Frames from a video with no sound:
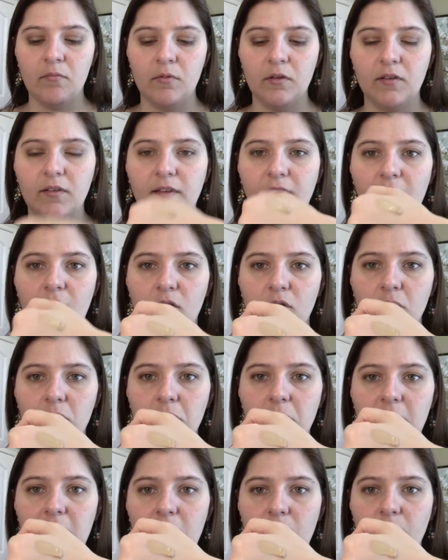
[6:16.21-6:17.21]
So
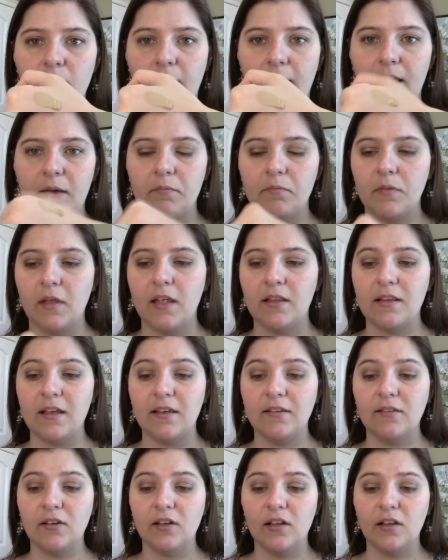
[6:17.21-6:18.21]
anyway, it
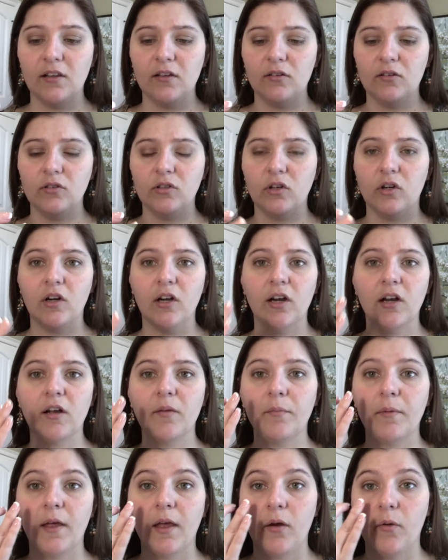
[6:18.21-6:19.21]
does look a little
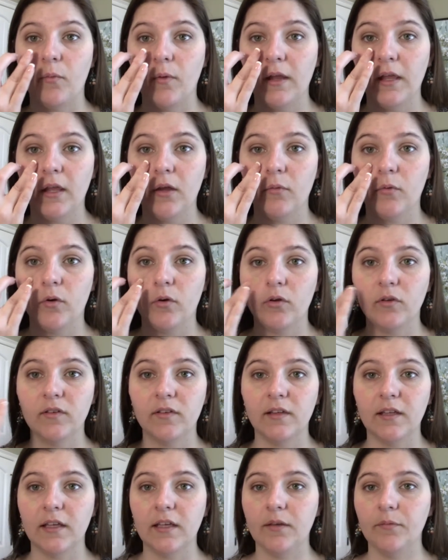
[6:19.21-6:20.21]
dark, but we will
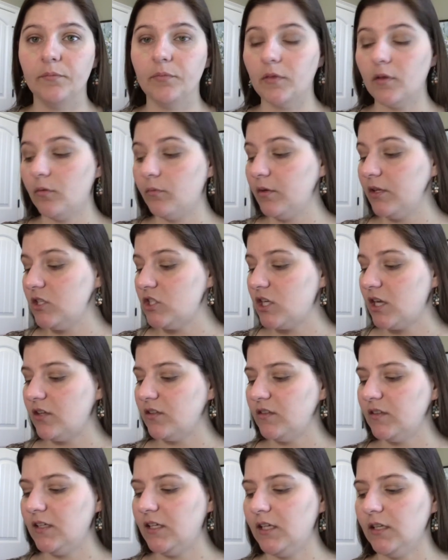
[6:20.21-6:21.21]
see. We shall
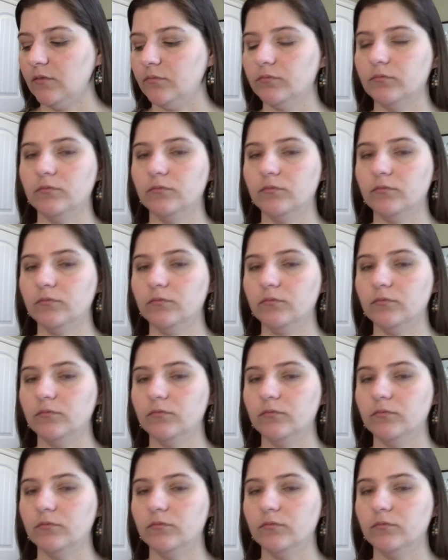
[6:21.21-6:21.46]
see.